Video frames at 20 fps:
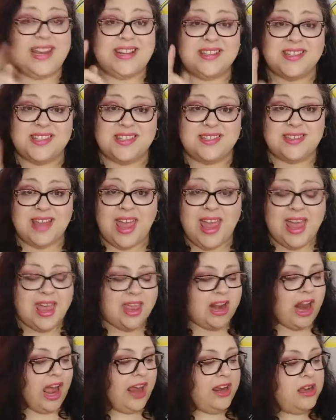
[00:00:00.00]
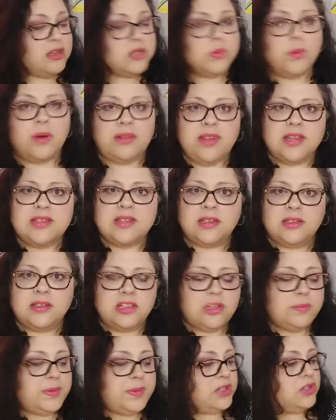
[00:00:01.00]
Instead, I use one that's a
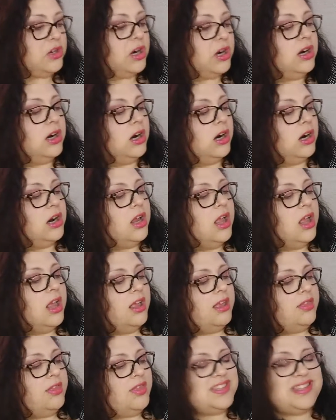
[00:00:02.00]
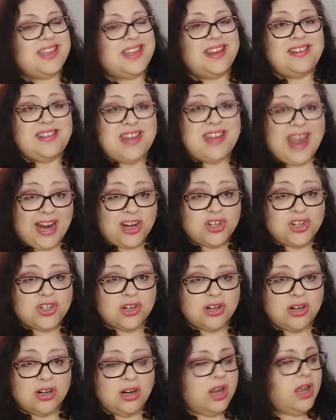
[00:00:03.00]
little bit darker. This
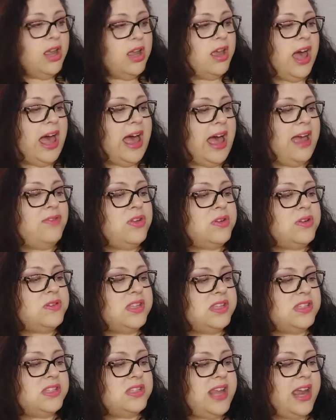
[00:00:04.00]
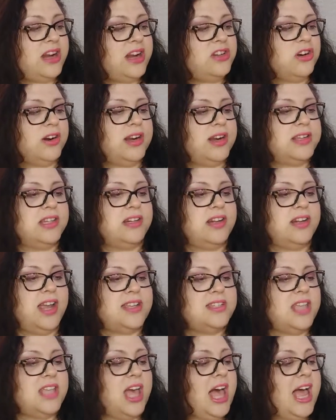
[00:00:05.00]
Nectar, I've used this Nectar as a
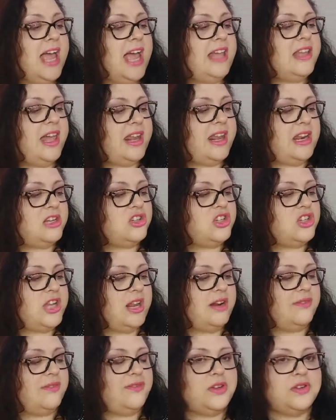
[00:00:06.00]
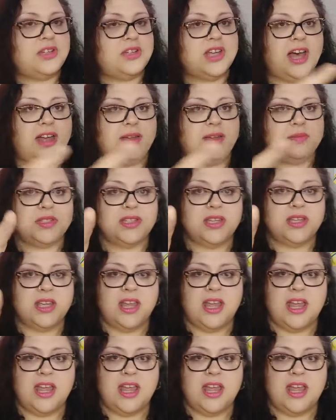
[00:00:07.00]
nice highlighting shade a few times.